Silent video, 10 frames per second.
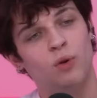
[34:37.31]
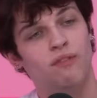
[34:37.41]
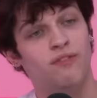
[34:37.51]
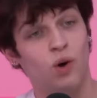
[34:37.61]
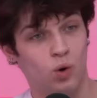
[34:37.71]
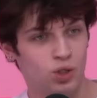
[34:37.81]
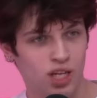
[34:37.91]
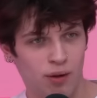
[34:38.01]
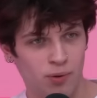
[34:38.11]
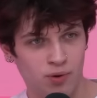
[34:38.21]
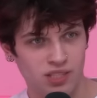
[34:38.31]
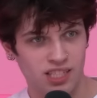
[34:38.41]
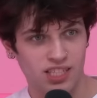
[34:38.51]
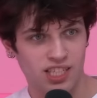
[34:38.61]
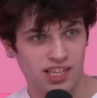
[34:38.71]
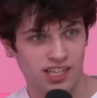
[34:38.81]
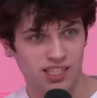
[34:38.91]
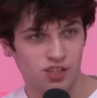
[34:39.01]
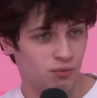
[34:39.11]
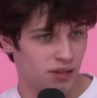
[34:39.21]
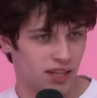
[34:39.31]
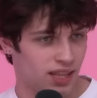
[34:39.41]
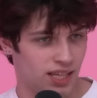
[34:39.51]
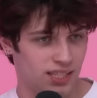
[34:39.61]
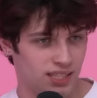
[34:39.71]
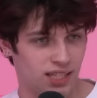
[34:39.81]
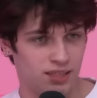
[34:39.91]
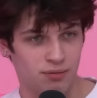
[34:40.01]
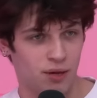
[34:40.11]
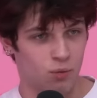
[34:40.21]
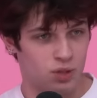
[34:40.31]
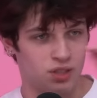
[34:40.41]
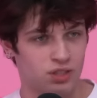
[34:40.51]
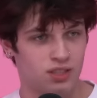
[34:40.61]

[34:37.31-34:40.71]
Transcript: who will Photoshop you into each haircut so you can be like this and then no like whoosh.